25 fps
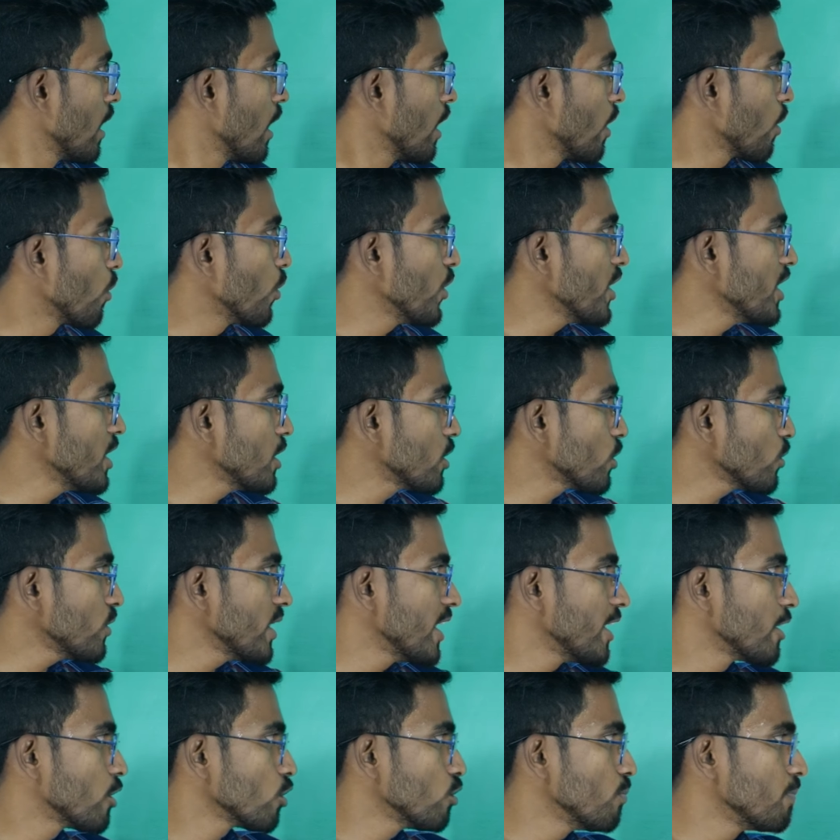Going to
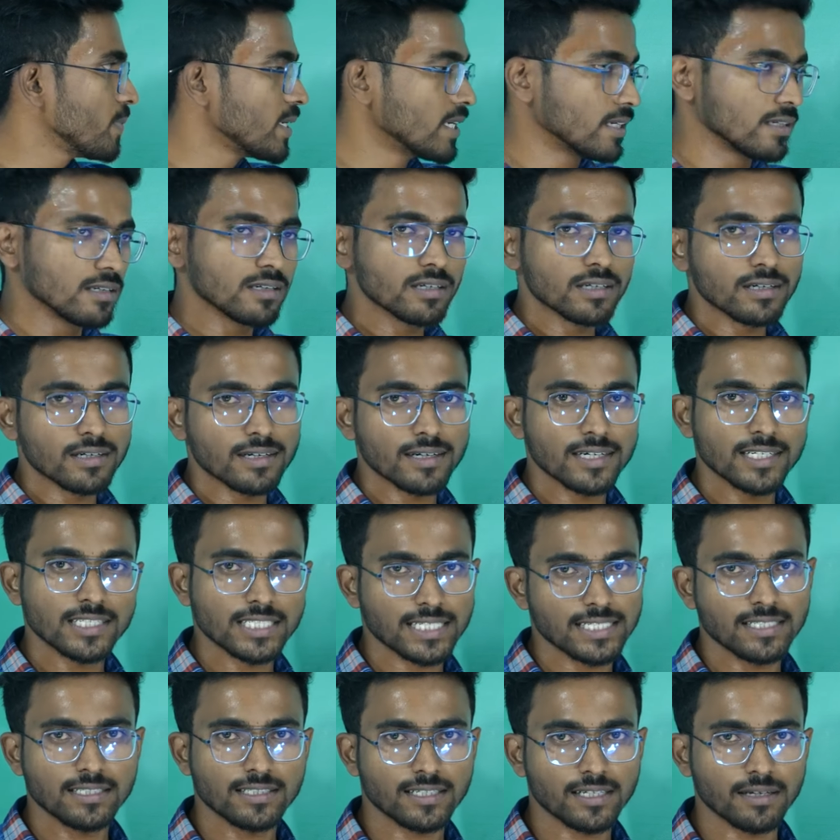A to B,
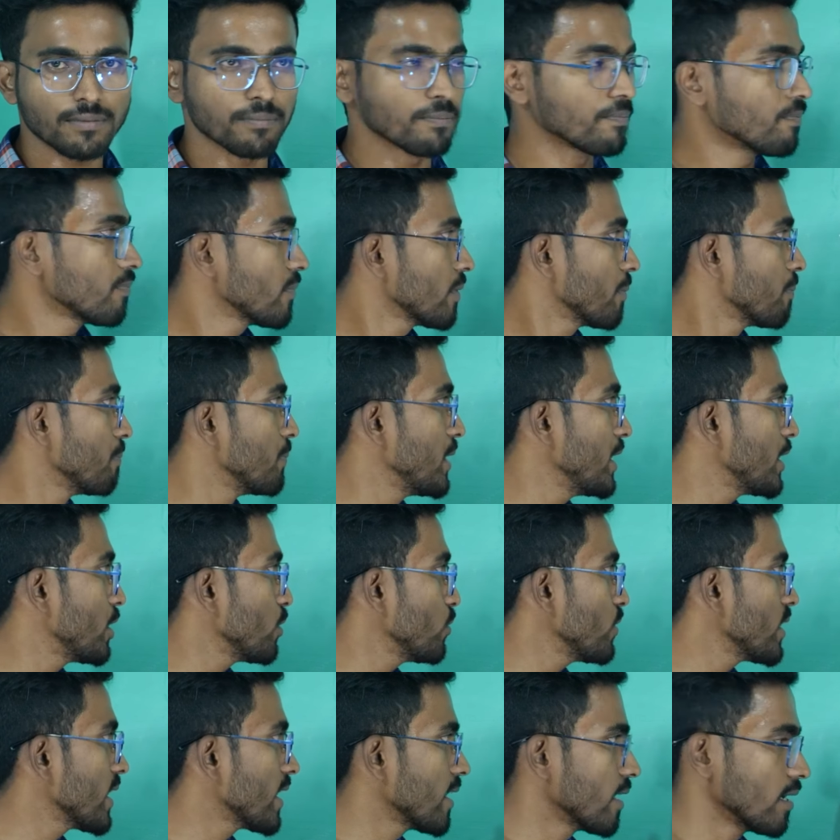distance same. B
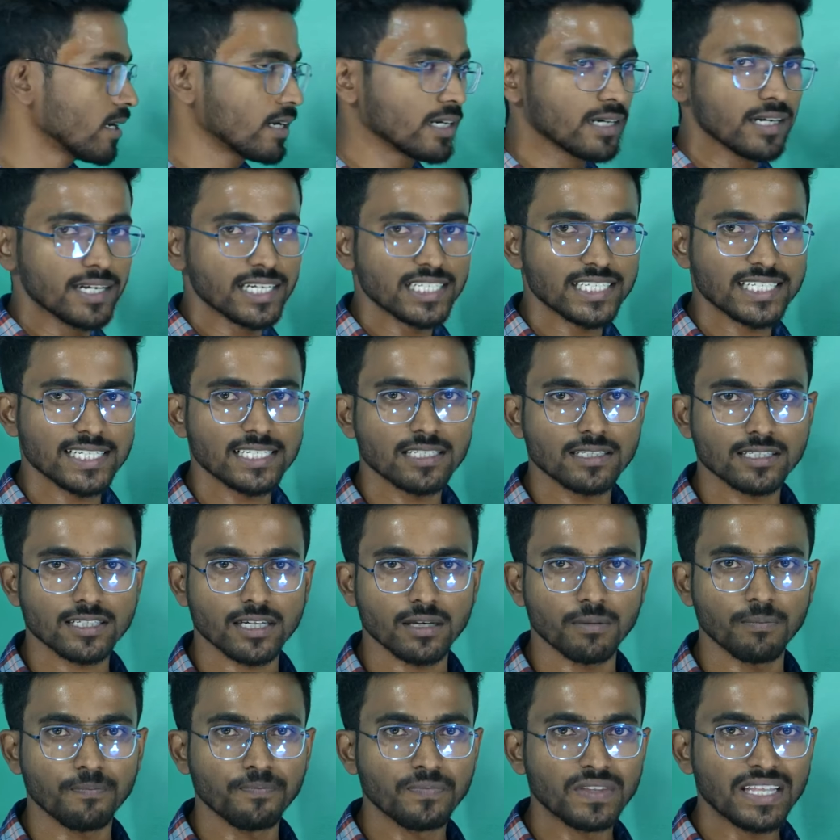to A, distance
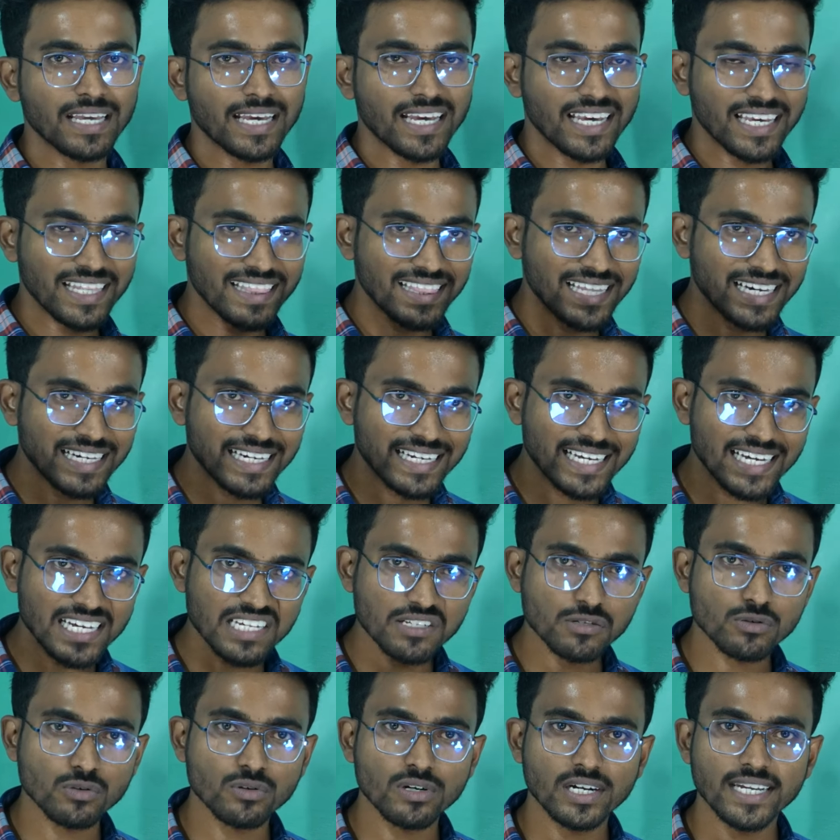same. In that
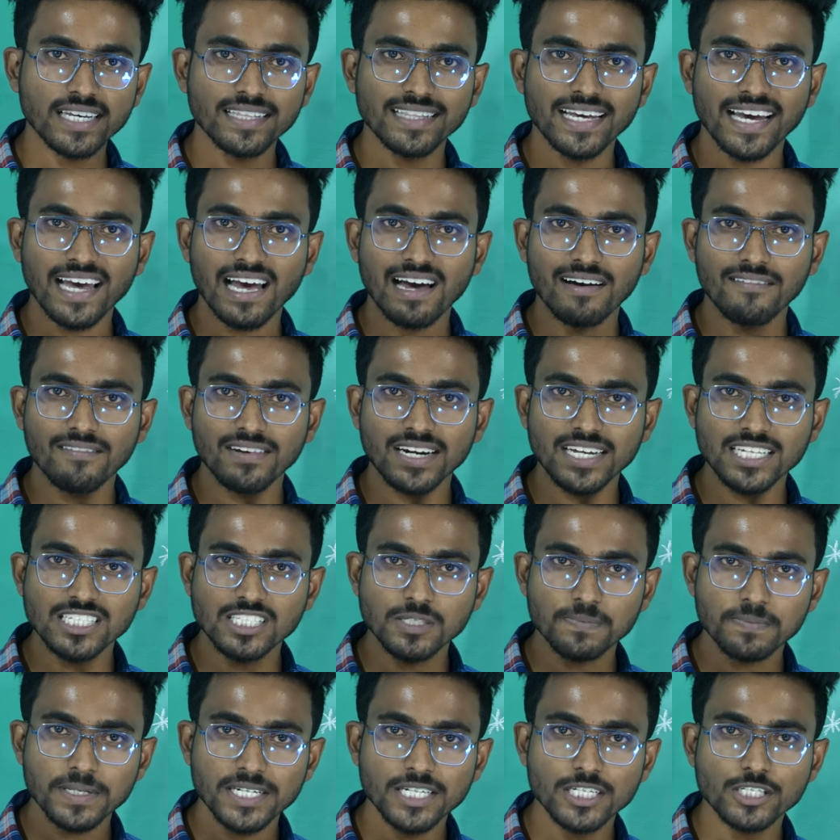case only the average
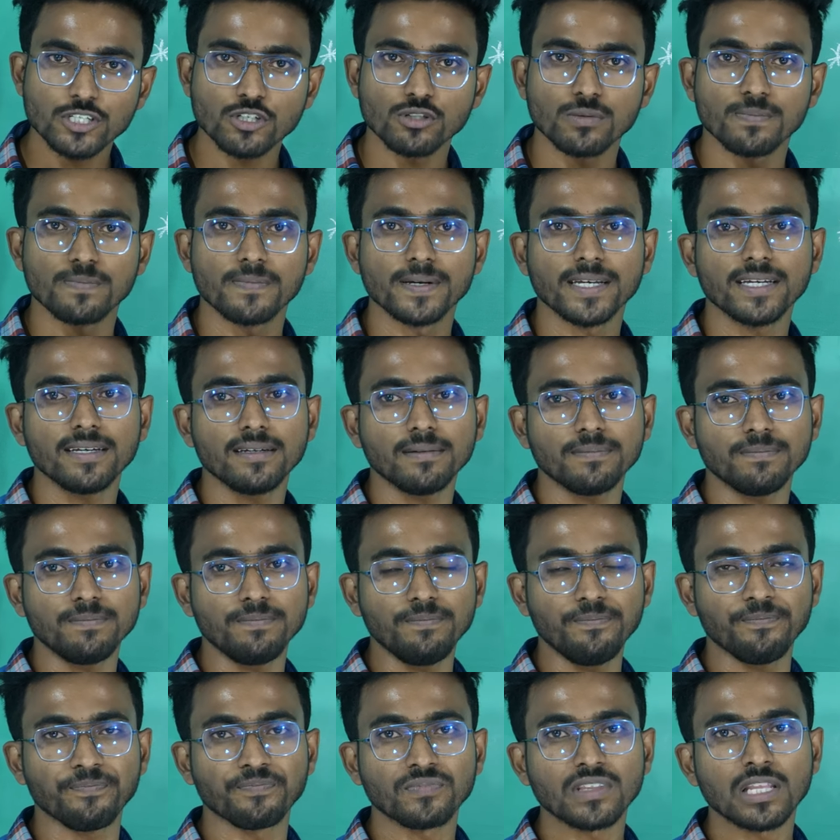speed should be
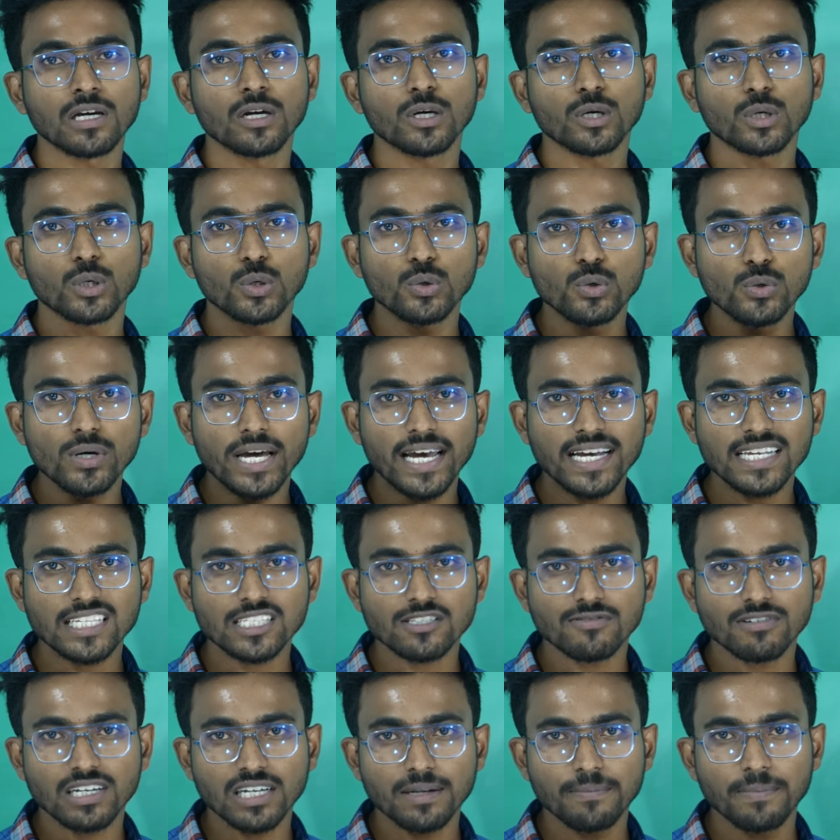
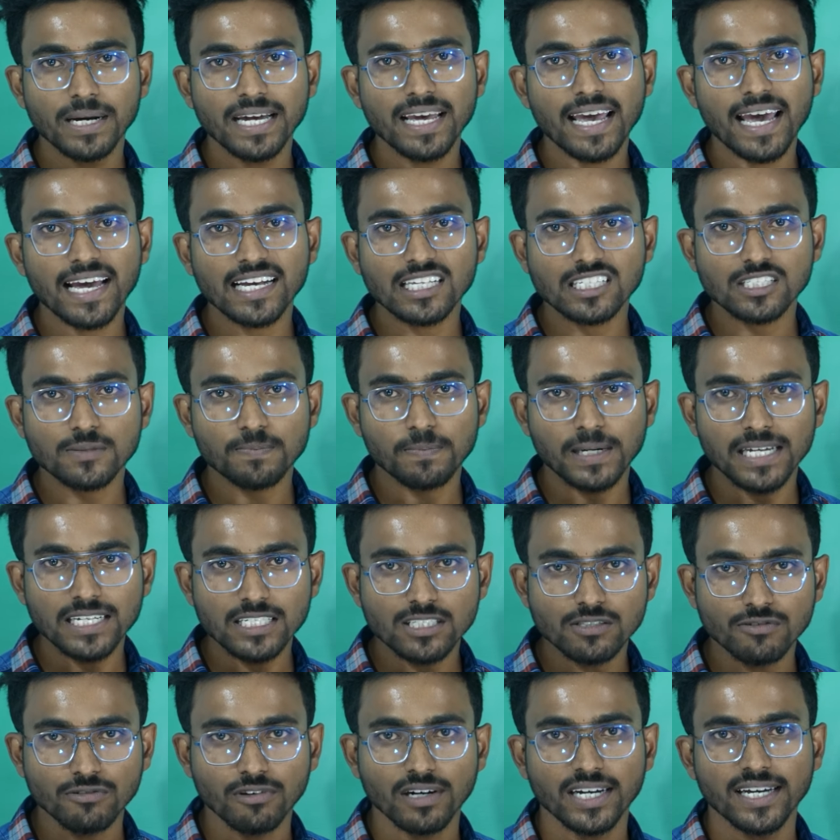2xy by x
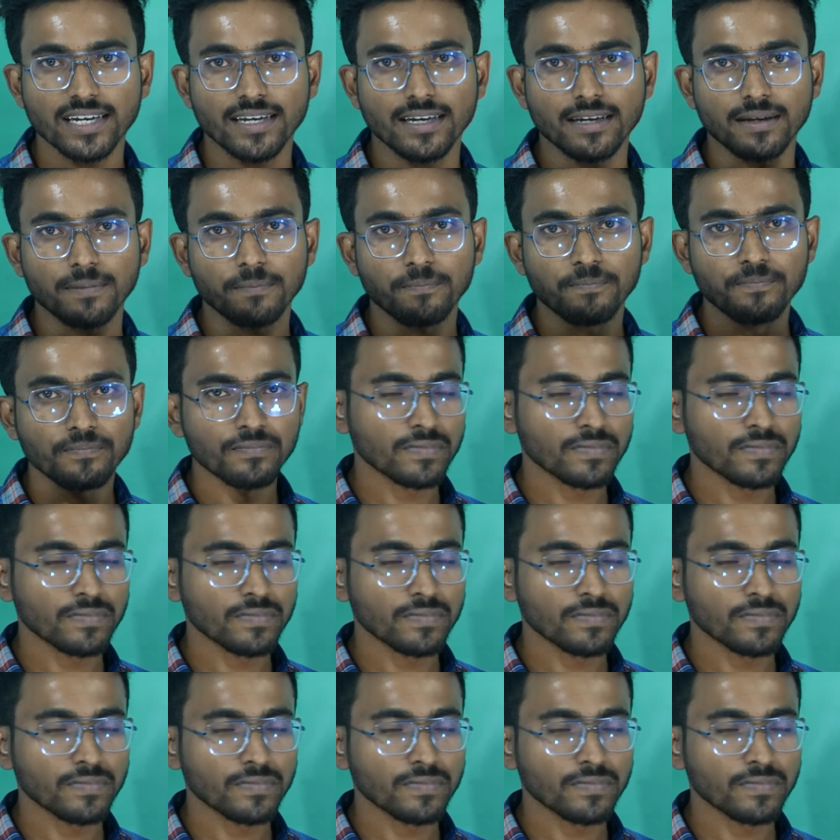plus y.